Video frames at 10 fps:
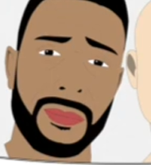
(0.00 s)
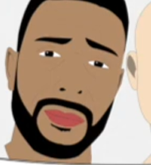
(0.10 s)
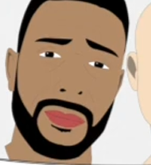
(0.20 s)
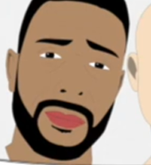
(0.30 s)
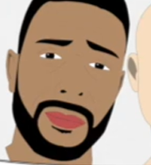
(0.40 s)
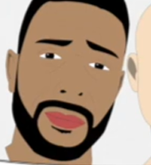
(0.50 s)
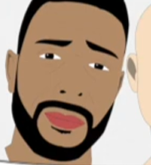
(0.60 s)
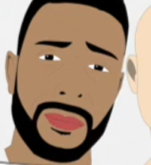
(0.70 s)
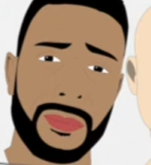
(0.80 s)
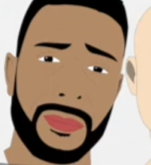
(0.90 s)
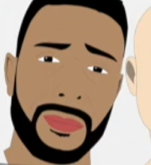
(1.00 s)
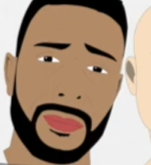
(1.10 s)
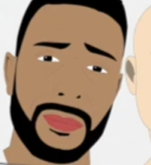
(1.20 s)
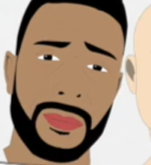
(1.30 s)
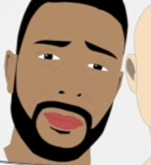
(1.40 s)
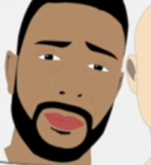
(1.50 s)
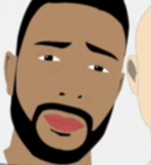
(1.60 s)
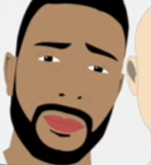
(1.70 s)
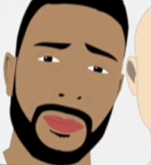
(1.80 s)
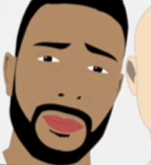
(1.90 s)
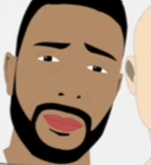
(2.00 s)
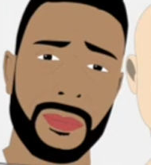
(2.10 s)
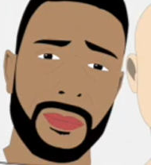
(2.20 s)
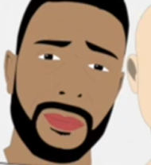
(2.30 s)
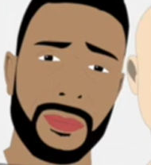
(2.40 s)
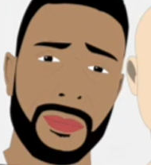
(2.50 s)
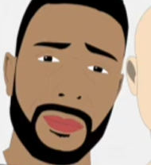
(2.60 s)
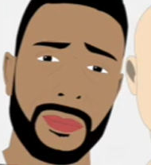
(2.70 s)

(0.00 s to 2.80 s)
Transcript: [no speech]